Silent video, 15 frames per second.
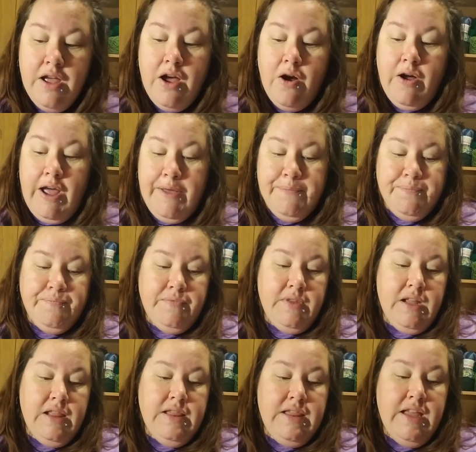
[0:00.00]
Okay,
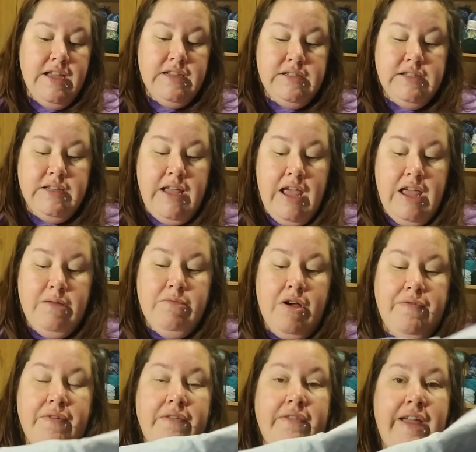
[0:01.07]
this came
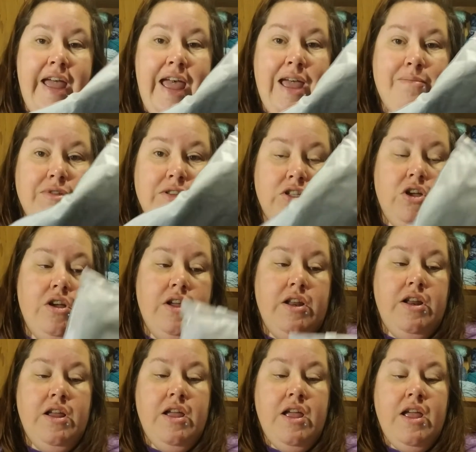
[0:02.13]
off of
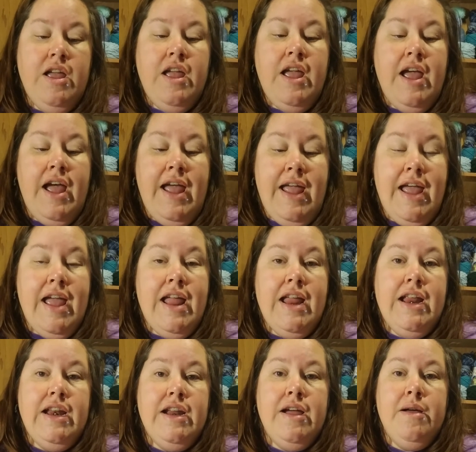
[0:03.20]
Amazon.
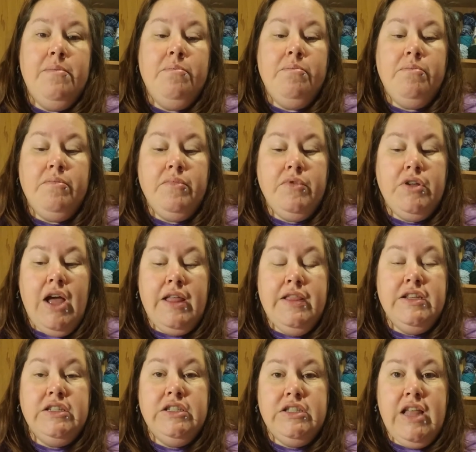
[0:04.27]
And
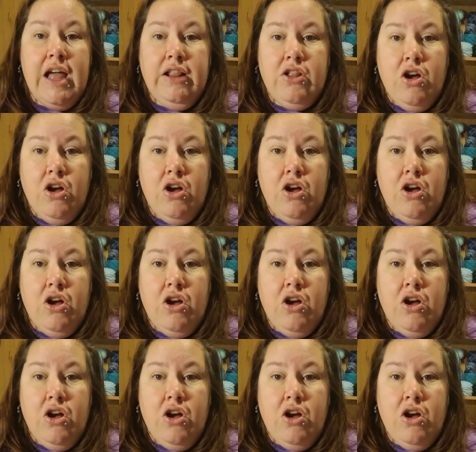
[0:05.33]
this is that